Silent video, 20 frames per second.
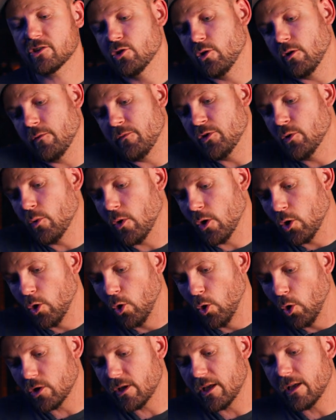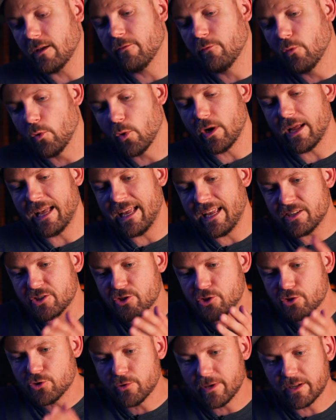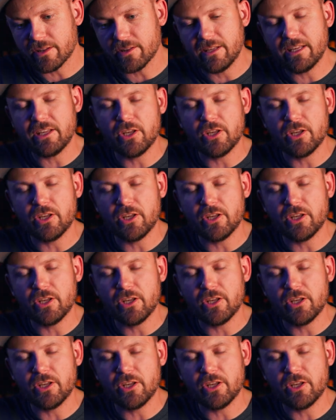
So if you are looking for a strictly